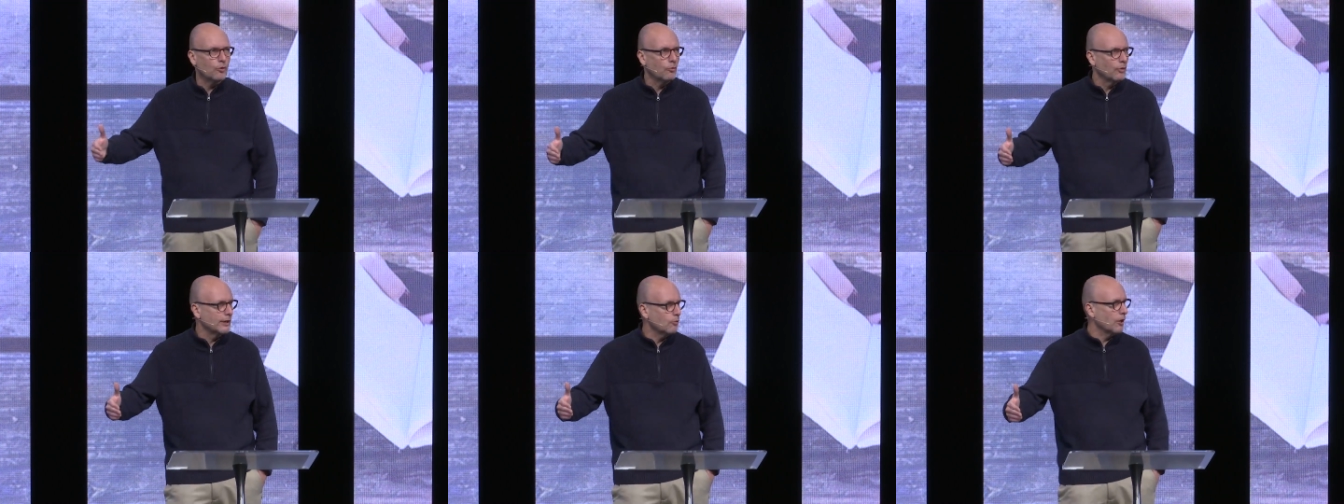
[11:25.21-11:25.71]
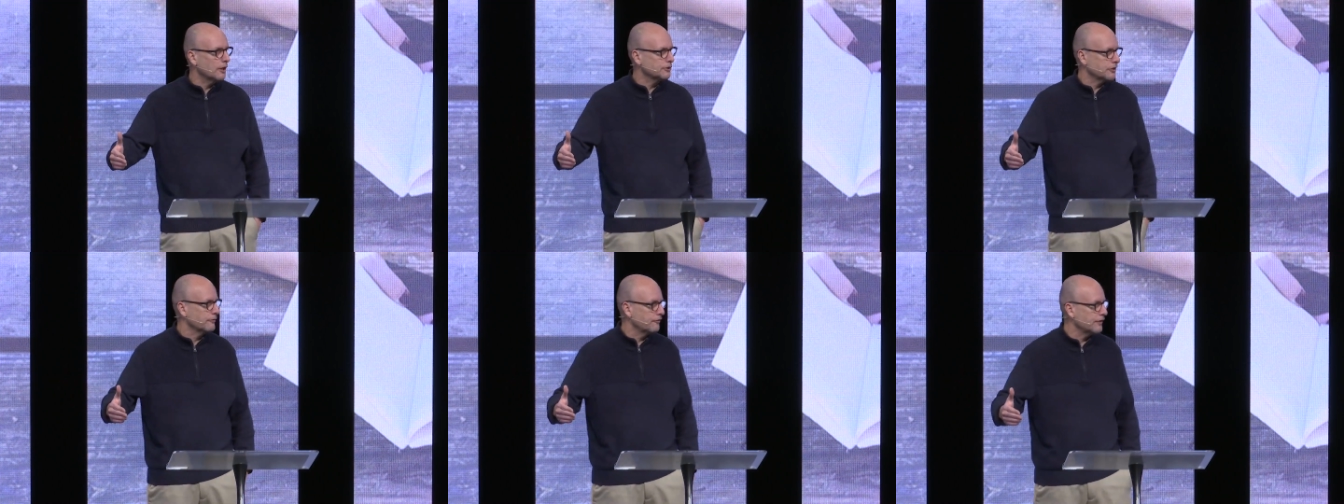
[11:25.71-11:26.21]
when he
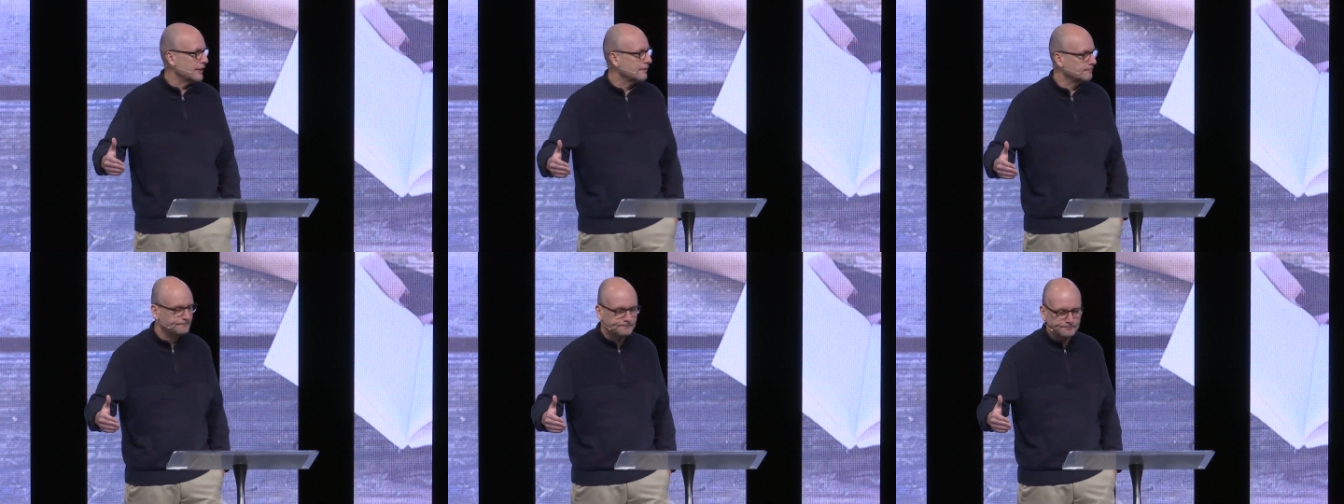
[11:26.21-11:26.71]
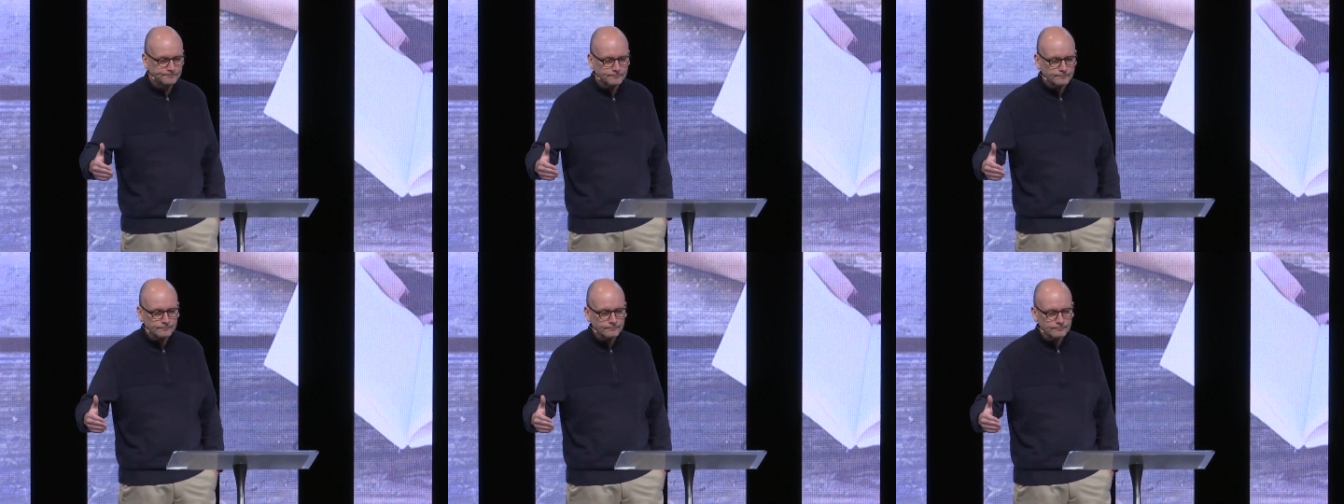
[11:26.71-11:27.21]
washed their feet.
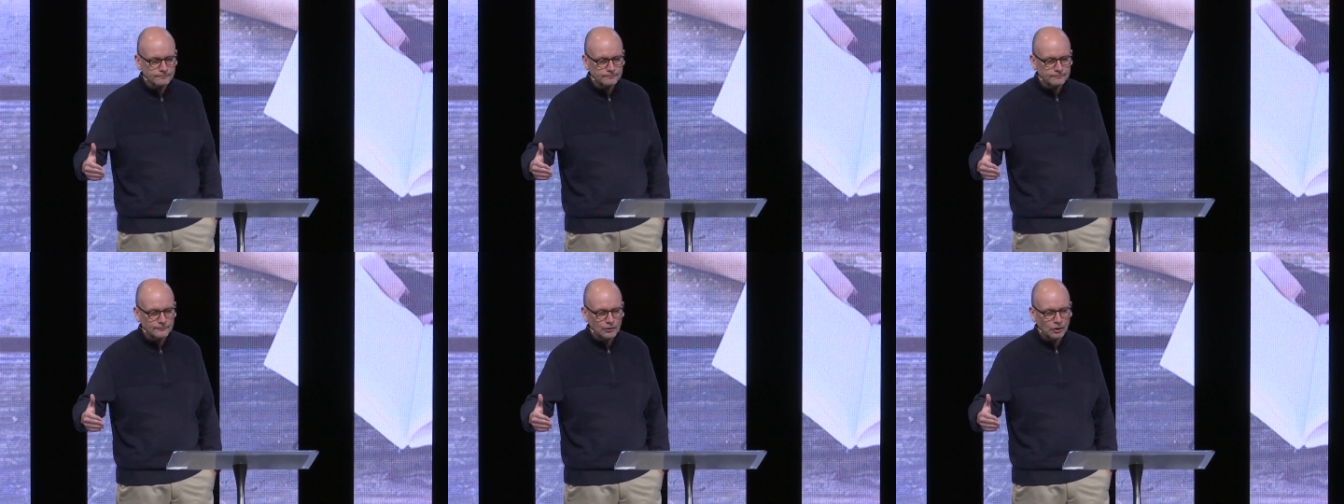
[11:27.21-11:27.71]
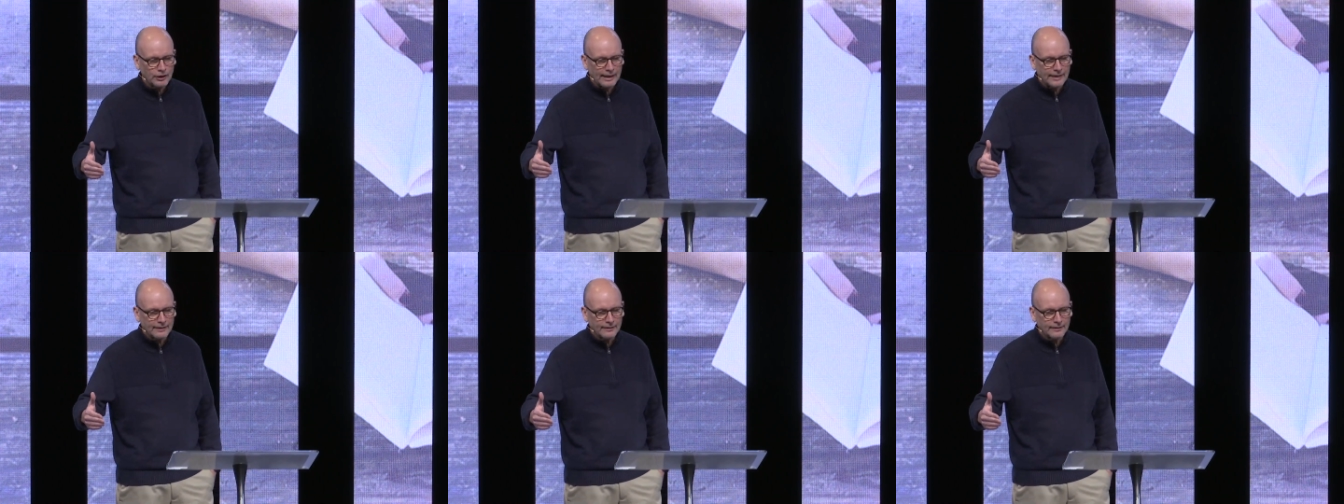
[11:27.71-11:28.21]
Look
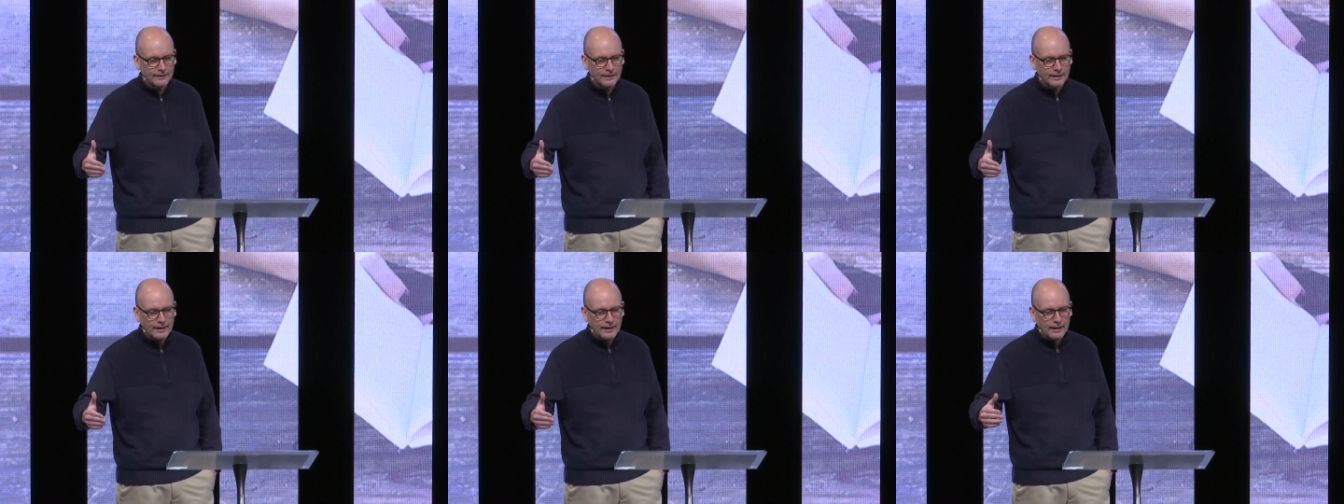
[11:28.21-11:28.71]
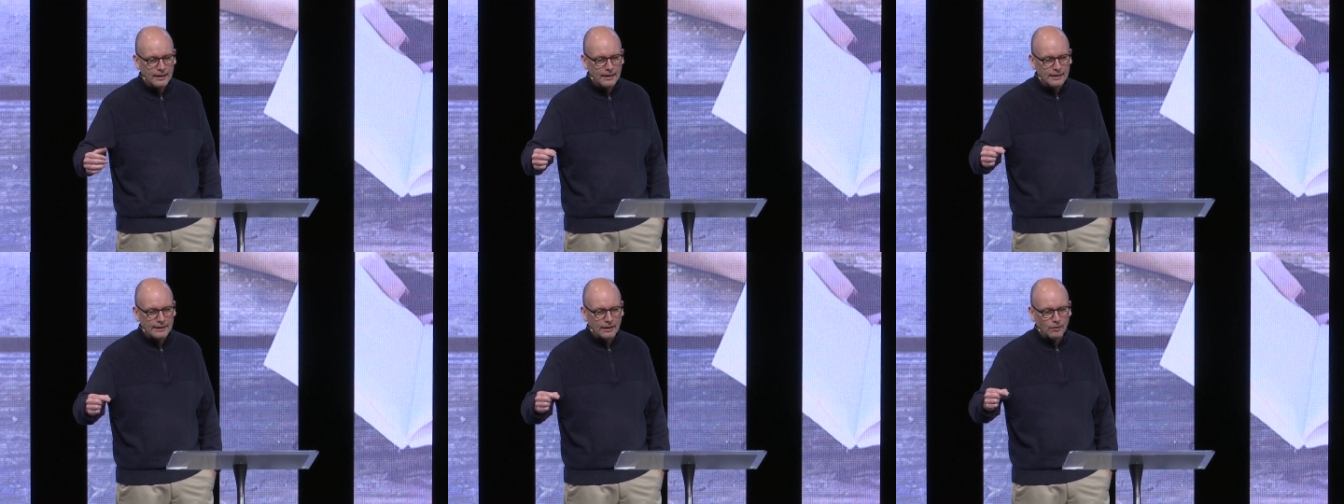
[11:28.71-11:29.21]
at it.
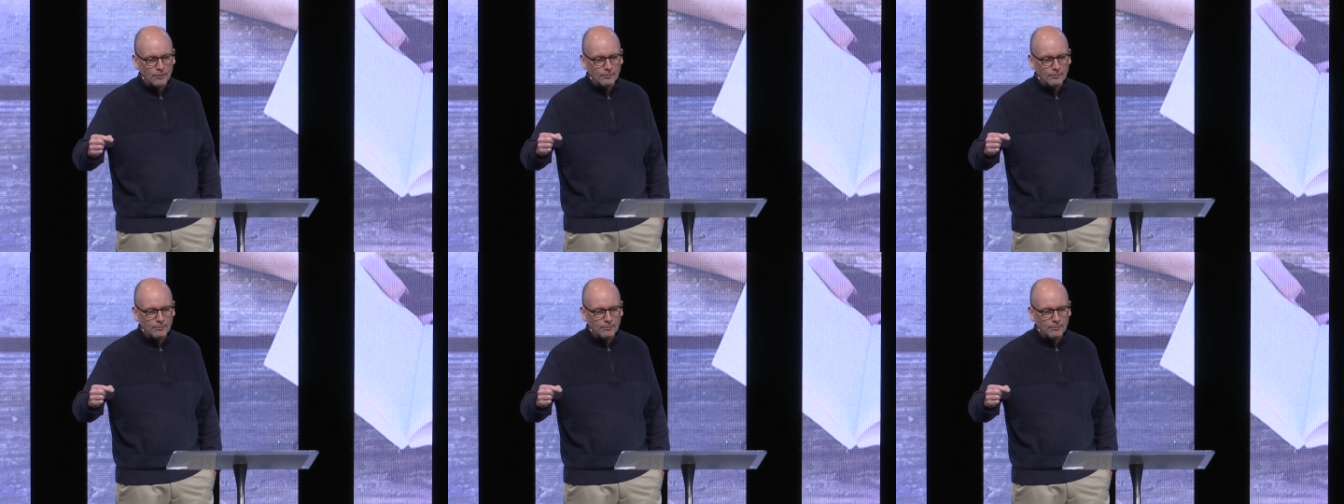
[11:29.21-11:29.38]
Now,